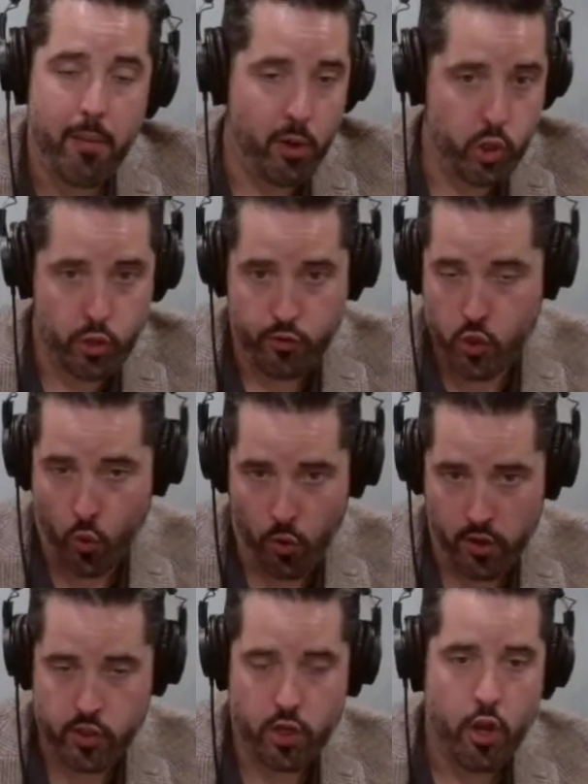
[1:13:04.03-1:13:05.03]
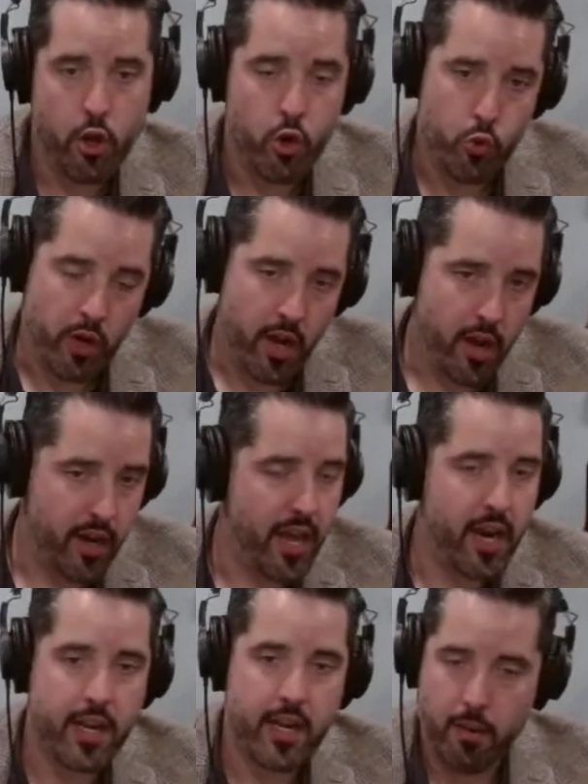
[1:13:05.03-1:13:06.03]
a bunch of Sorns who kind
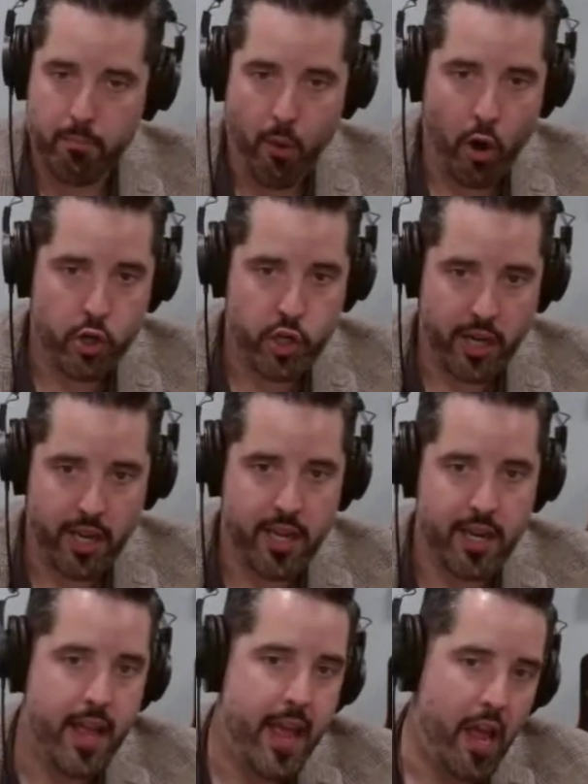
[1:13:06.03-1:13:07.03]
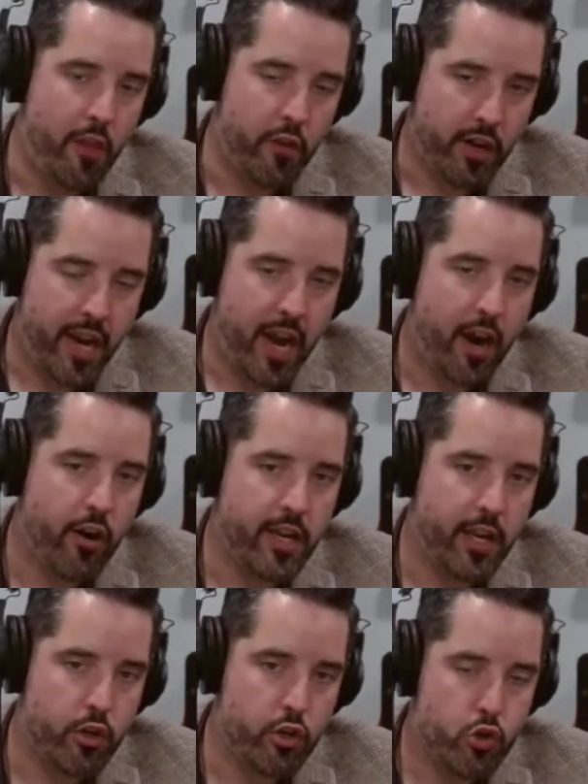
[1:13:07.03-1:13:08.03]
of come marching in, and they're
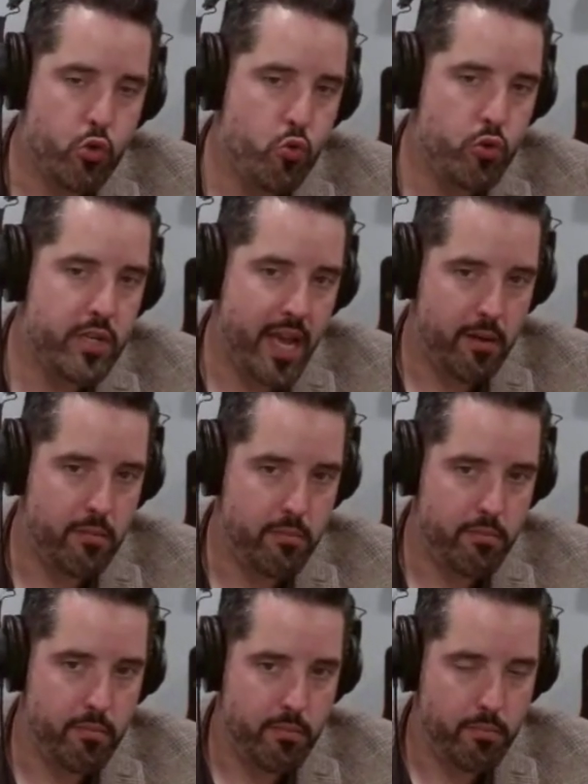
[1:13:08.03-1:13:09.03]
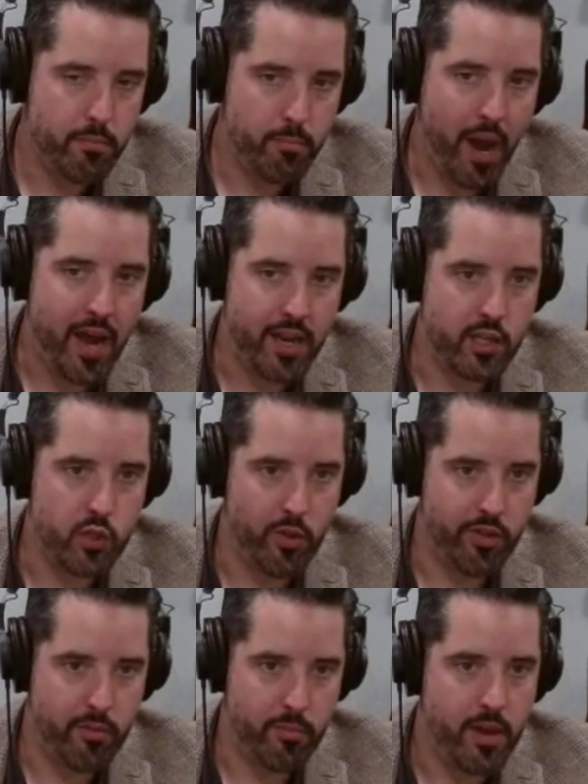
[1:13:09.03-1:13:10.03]
carrying two dead bodies
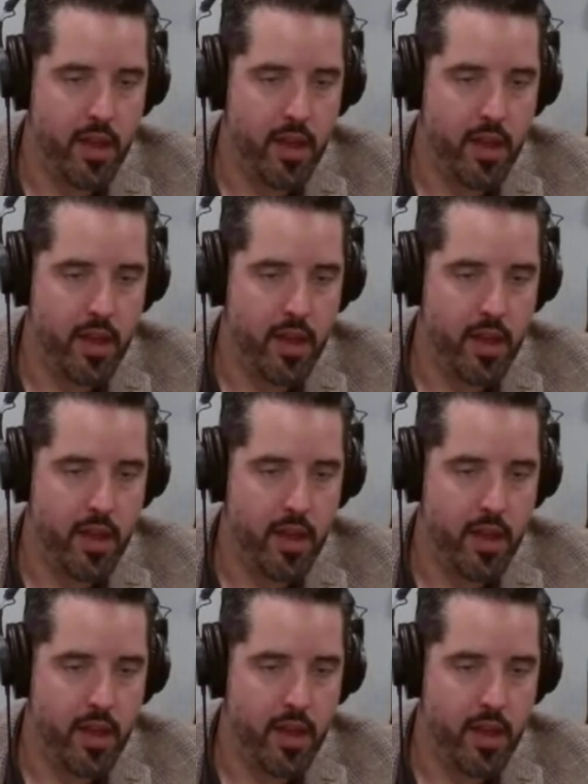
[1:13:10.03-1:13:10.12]
with them.